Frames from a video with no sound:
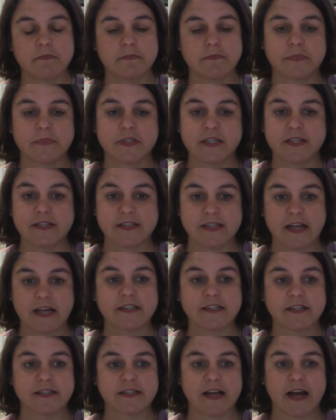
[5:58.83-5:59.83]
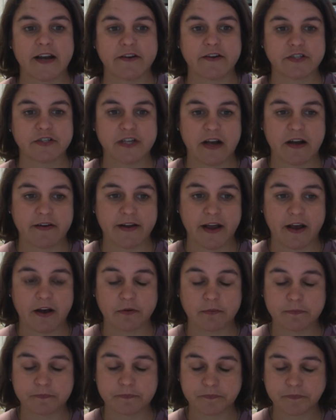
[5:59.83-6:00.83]
to sign your child out.
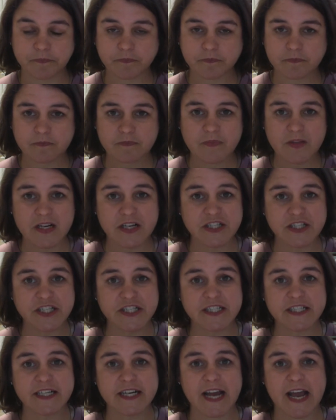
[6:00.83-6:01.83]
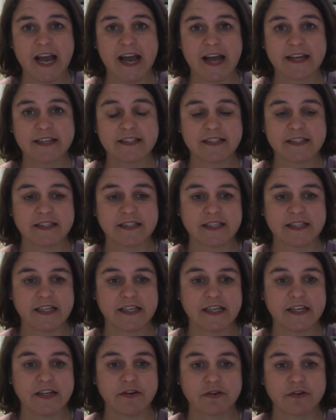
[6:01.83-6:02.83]
She's going to ask to
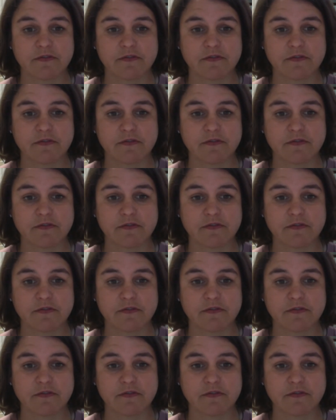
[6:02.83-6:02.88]
see your